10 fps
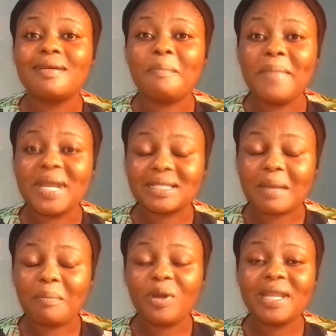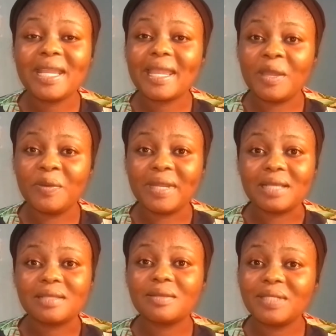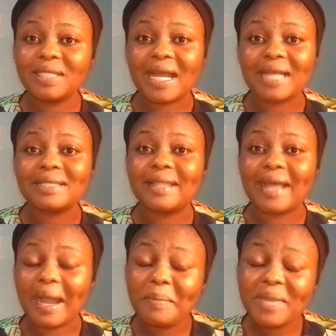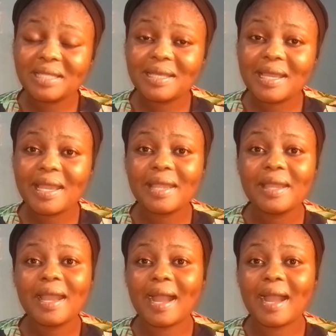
metabolic illness such as diabetes,